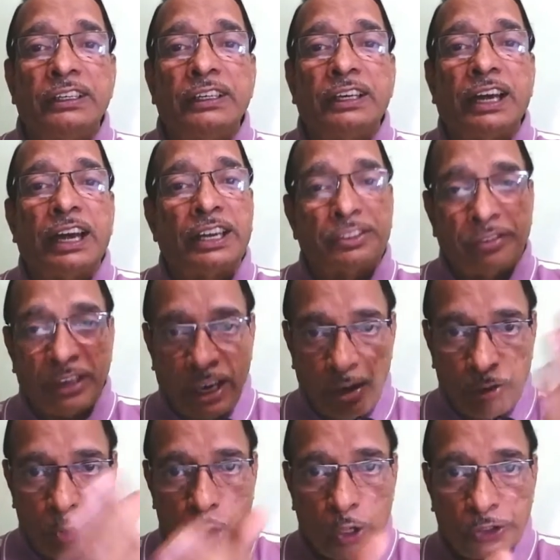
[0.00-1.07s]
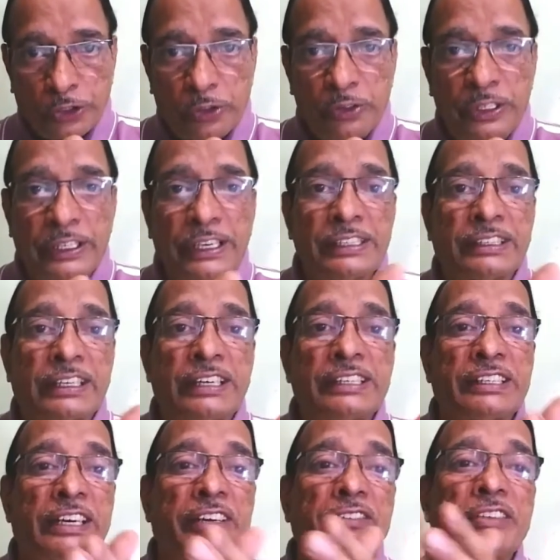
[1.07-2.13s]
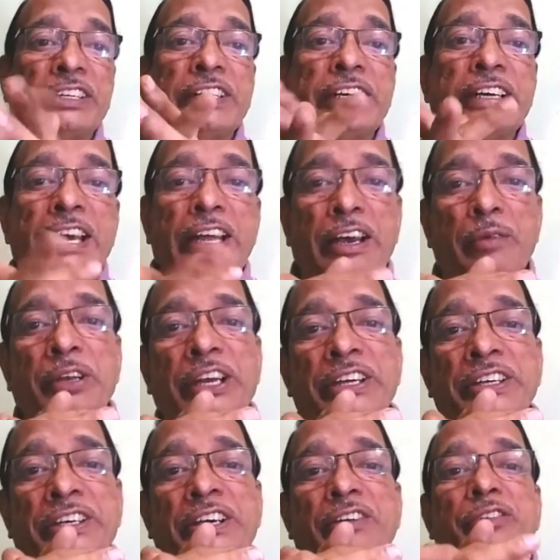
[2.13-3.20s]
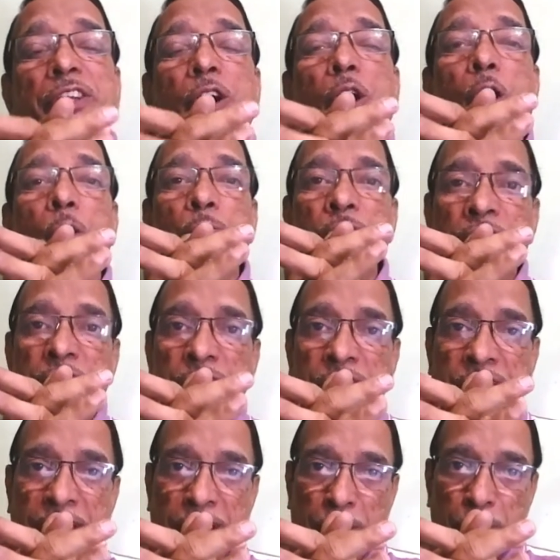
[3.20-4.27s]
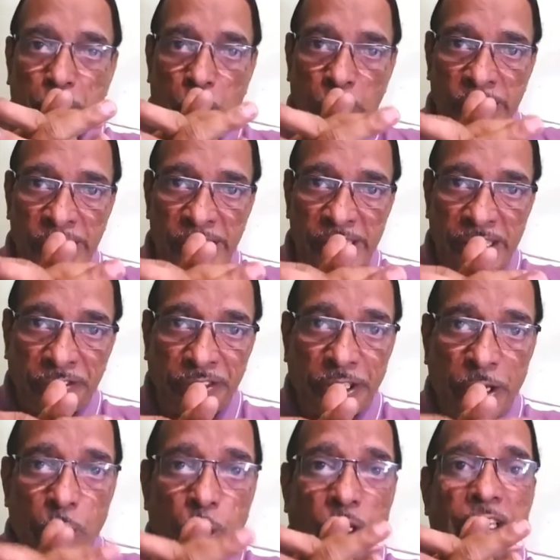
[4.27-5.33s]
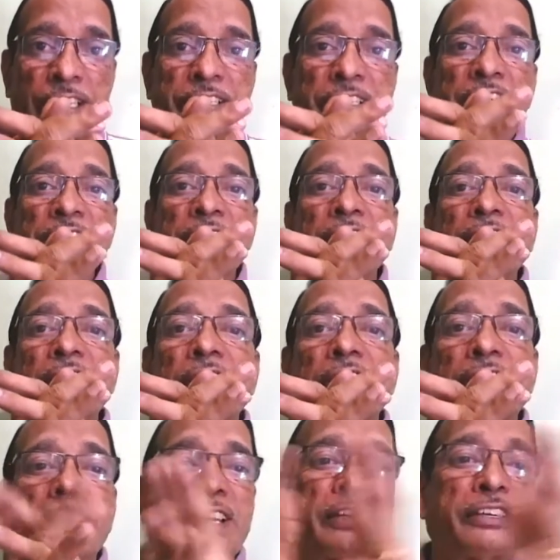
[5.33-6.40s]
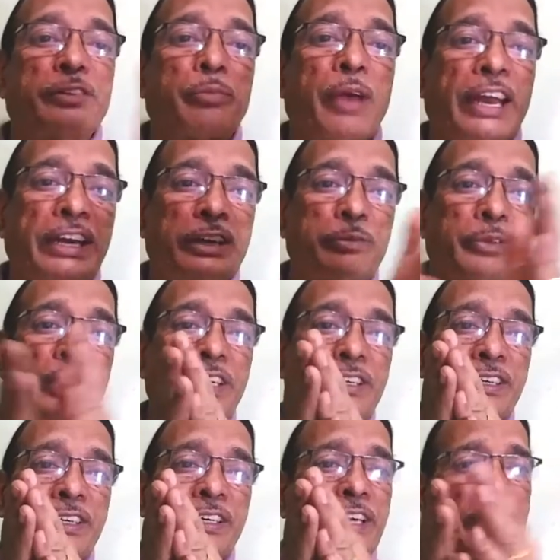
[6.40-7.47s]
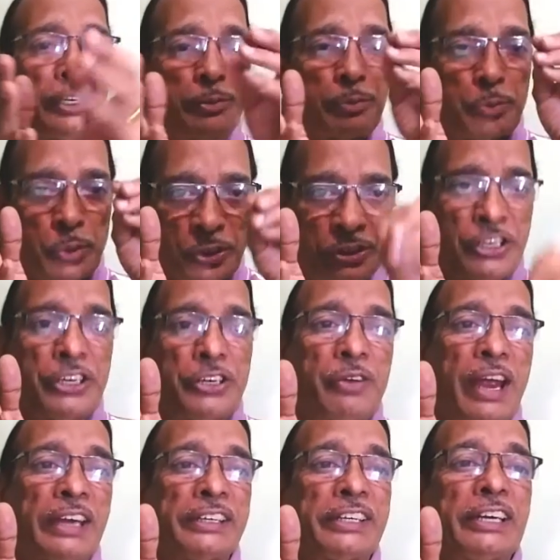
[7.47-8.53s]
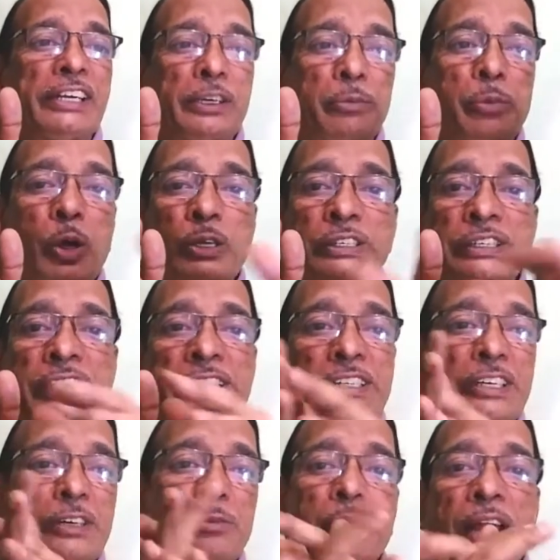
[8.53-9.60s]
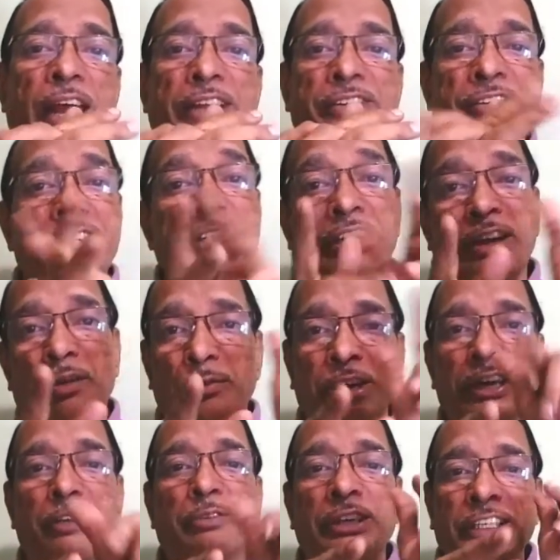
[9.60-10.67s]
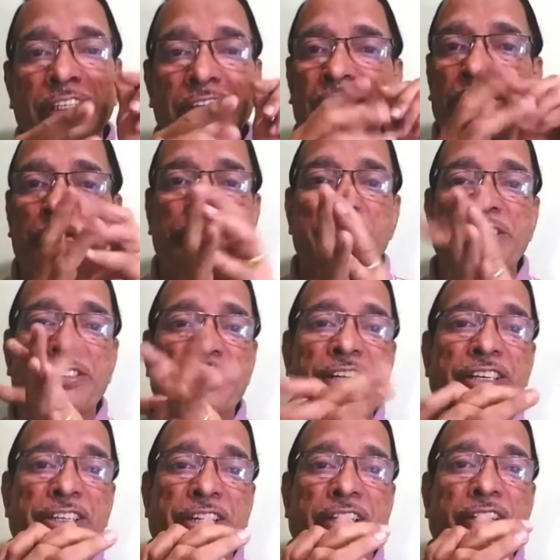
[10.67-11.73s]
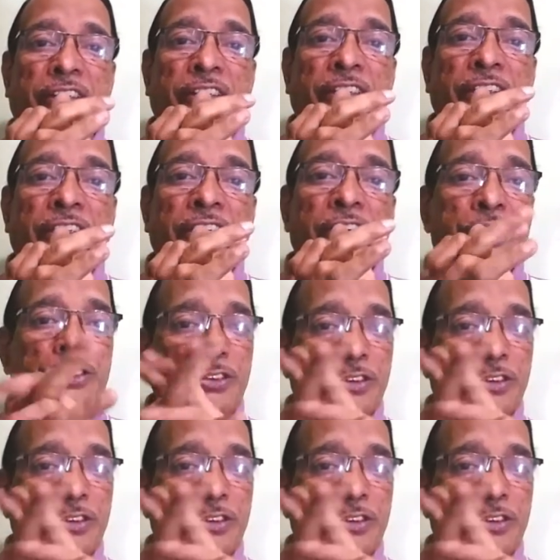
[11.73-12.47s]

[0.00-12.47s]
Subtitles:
as we have gone through, it is concerned with the determination of the objectives and the policies of the organization, whereas management, it puts into action the policies and plans determined by the administration. So